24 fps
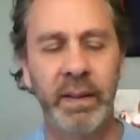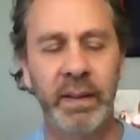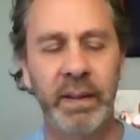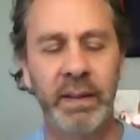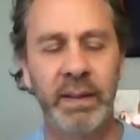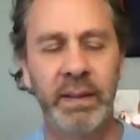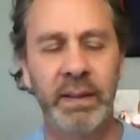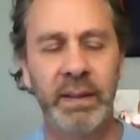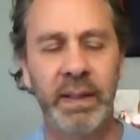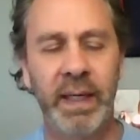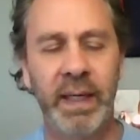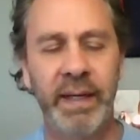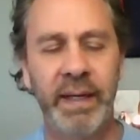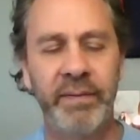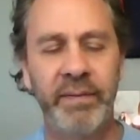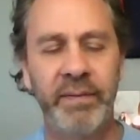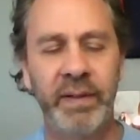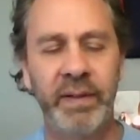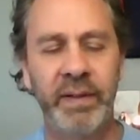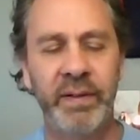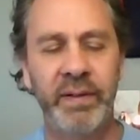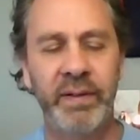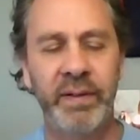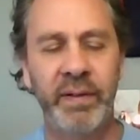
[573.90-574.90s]

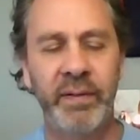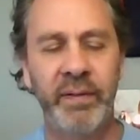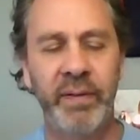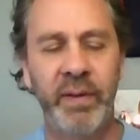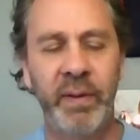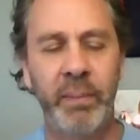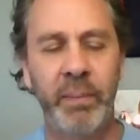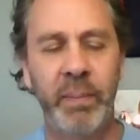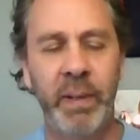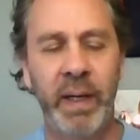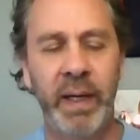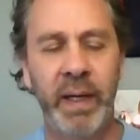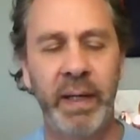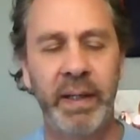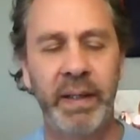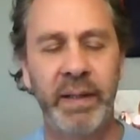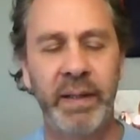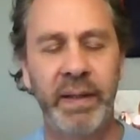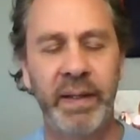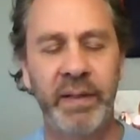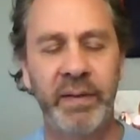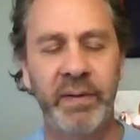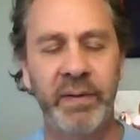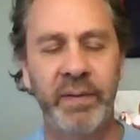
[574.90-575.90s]
aliveness of the body
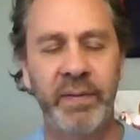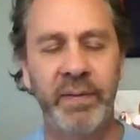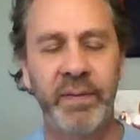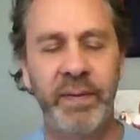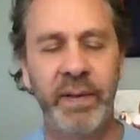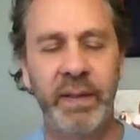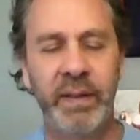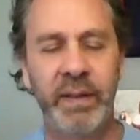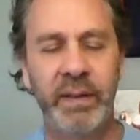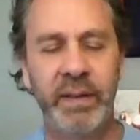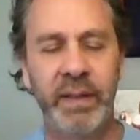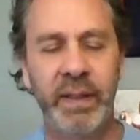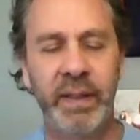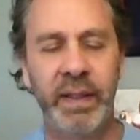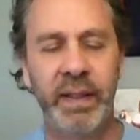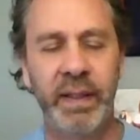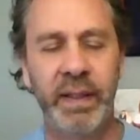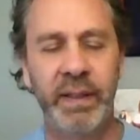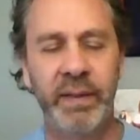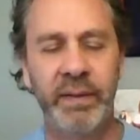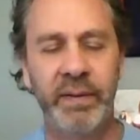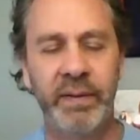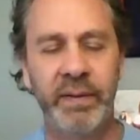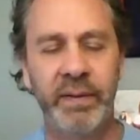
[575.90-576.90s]
that's felt
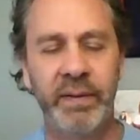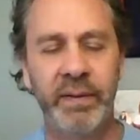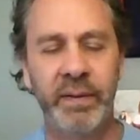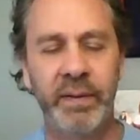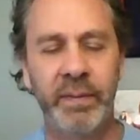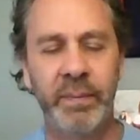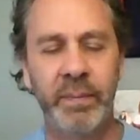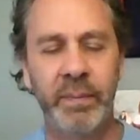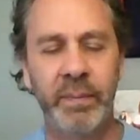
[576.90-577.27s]
as